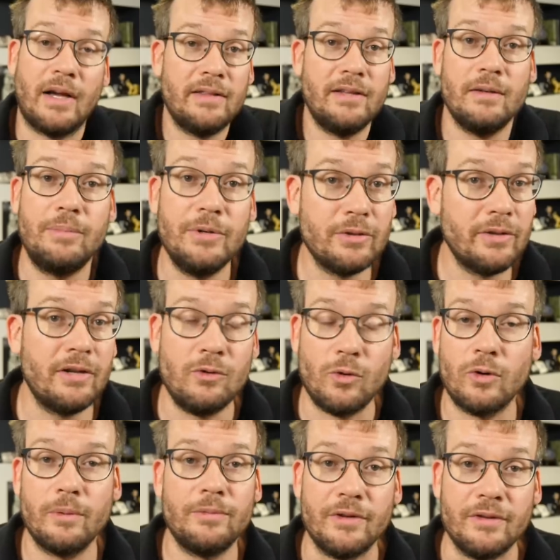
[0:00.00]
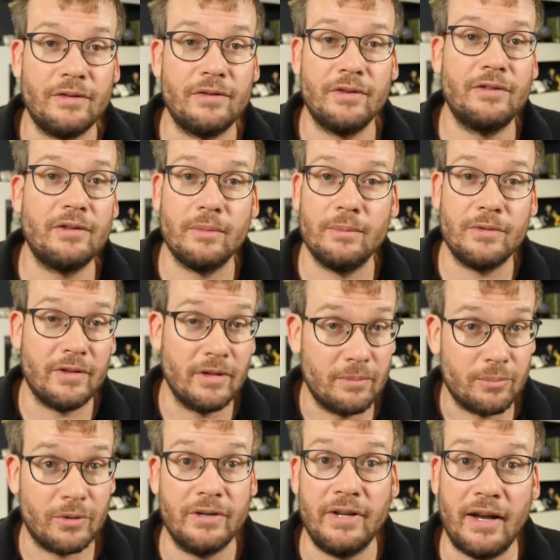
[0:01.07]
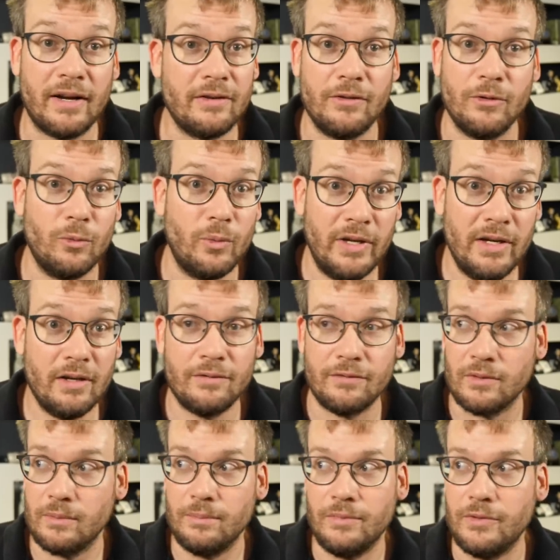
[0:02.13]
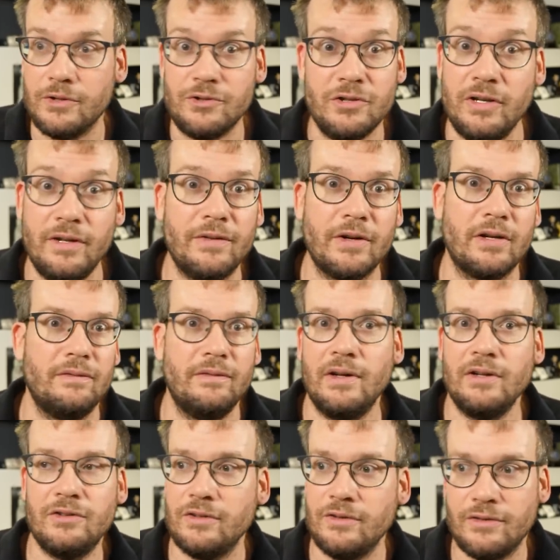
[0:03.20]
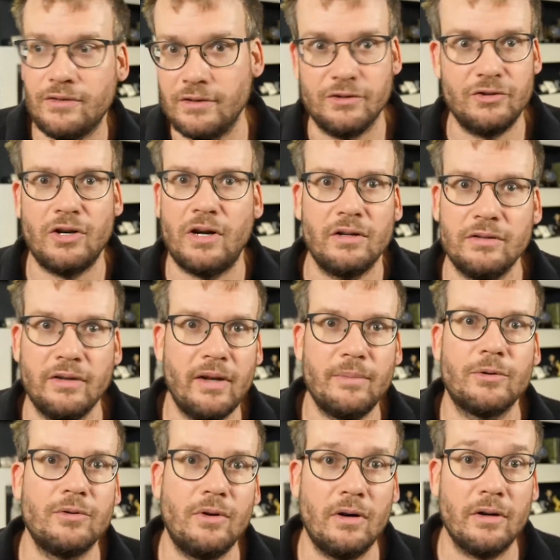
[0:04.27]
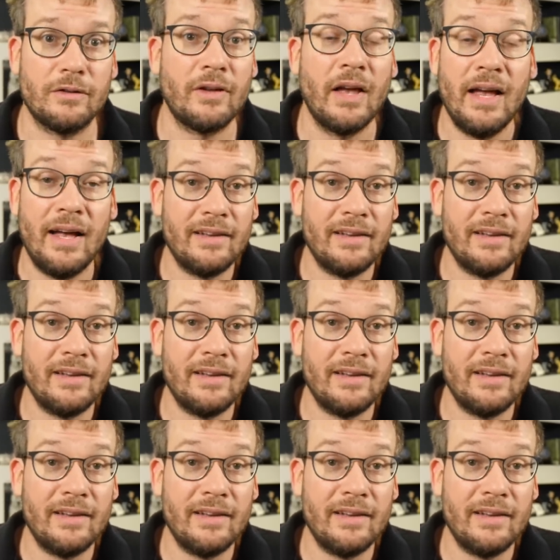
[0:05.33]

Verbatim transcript: I think building norms and systems that protect the weak, from the Geneva Conventions to child labor laws,